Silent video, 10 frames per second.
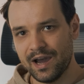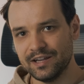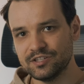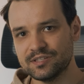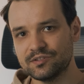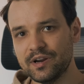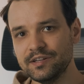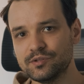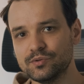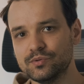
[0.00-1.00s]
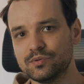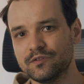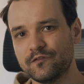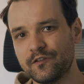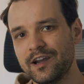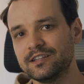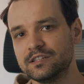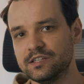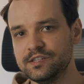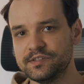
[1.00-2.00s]
I just try to find
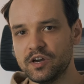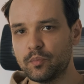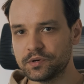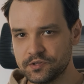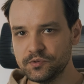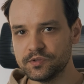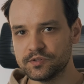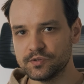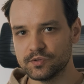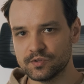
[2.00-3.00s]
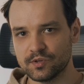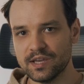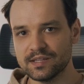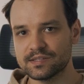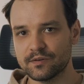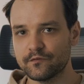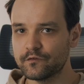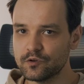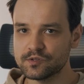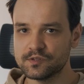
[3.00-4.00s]
an easy opportunity to get some
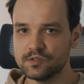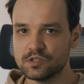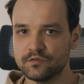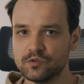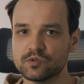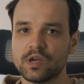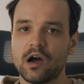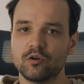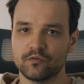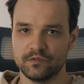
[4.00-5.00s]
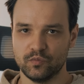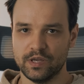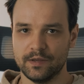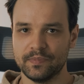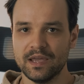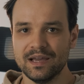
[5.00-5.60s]
first interviews out of the way.